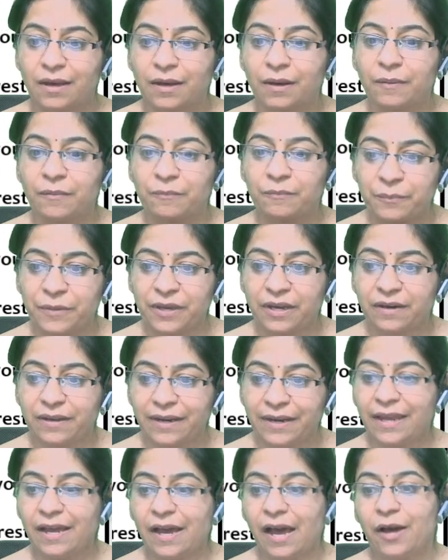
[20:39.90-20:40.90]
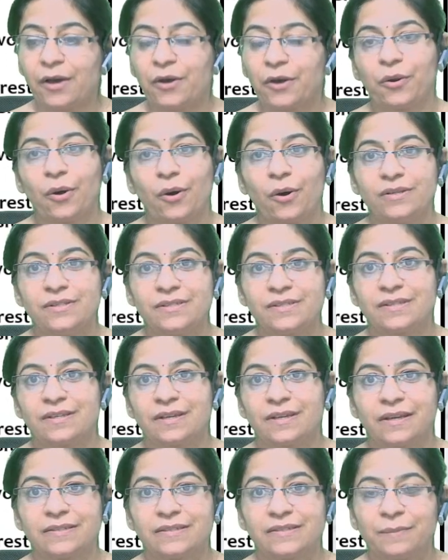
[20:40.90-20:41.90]
bearing a cross
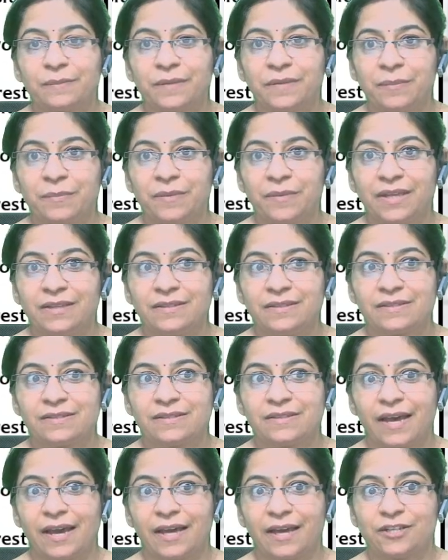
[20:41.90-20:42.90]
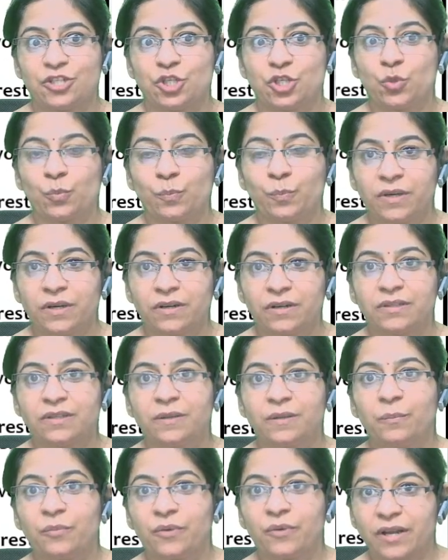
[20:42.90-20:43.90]
simply means that you bear
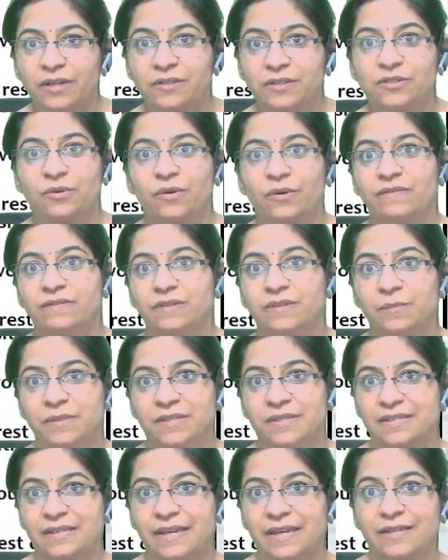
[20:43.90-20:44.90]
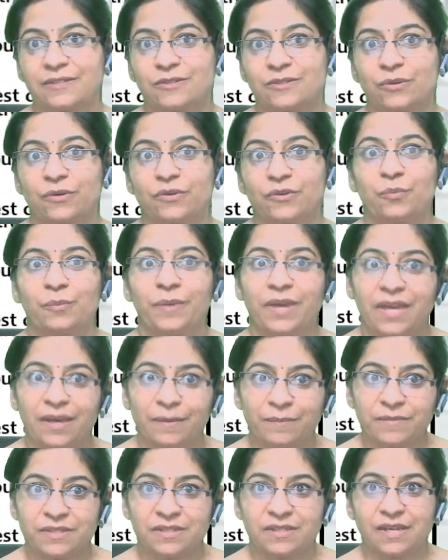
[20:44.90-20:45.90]
the brunt of the mistake. So you make a
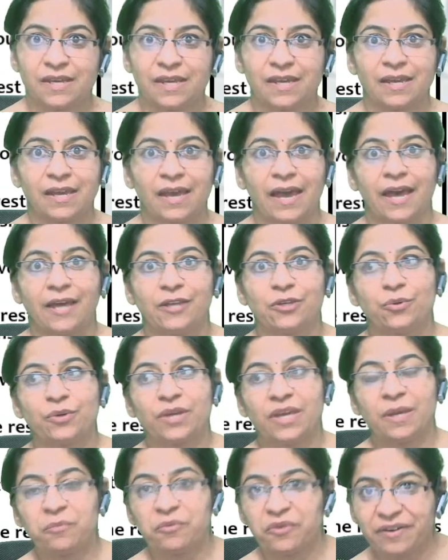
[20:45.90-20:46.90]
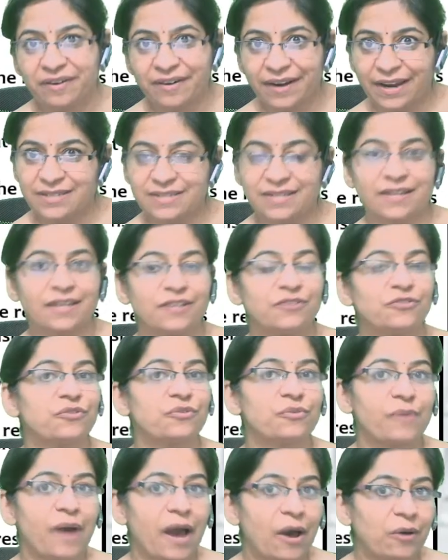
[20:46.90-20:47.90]
mistake and you keep regretting it
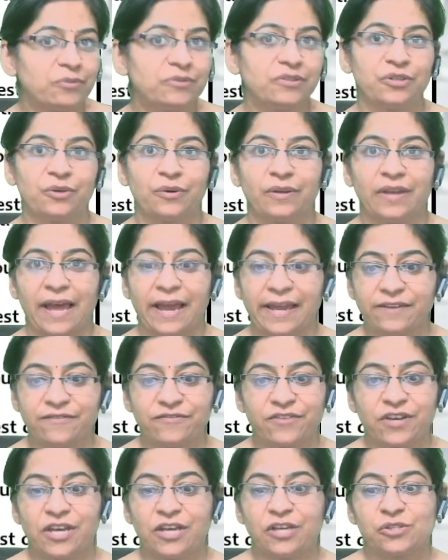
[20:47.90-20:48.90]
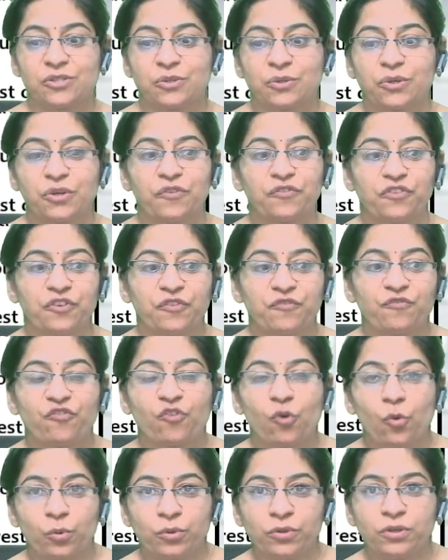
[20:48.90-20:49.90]
throughout your life. So you've
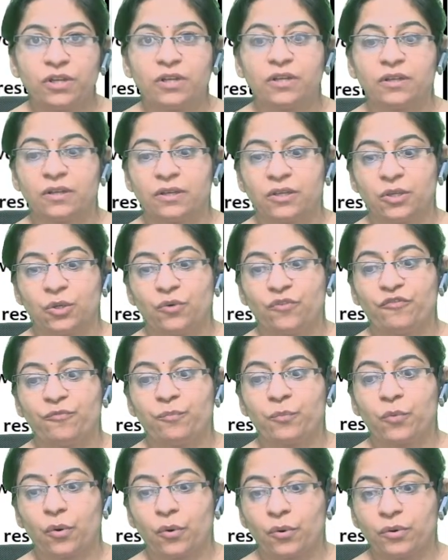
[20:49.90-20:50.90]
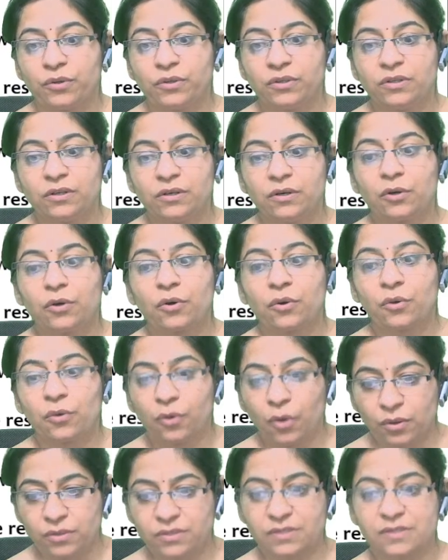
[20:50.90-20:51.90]
borne the
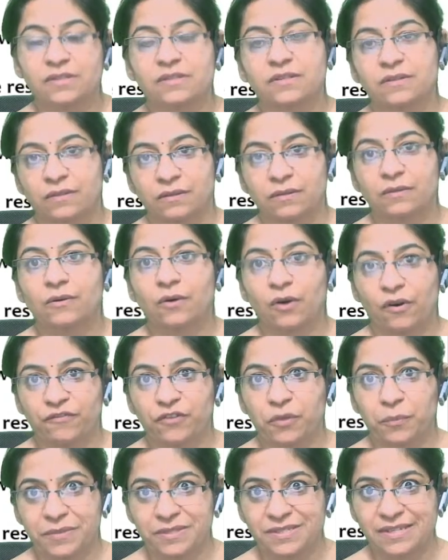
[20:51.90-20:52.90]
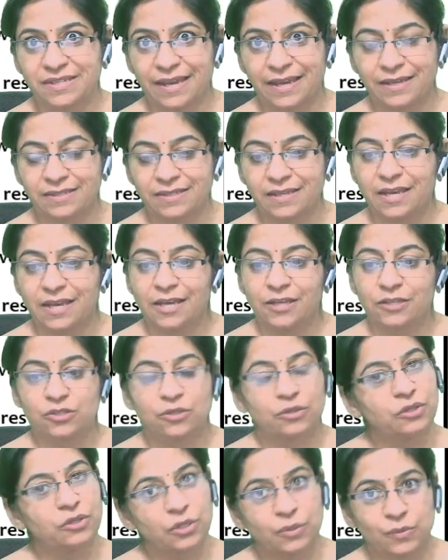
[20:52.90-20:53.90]
cross of your mistakes.
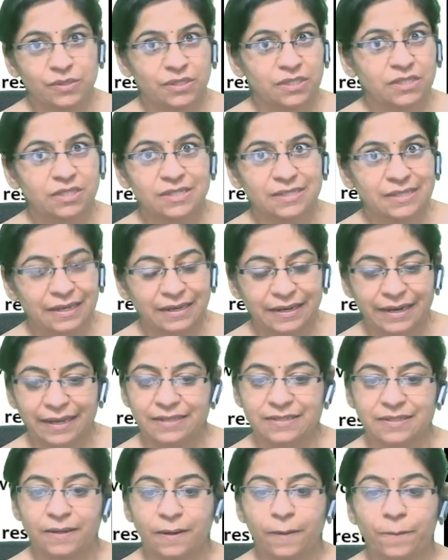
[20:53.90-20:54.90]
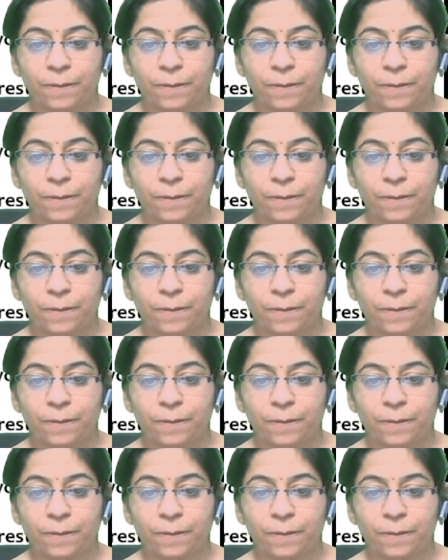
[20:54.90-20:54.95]
So the usage is correct here.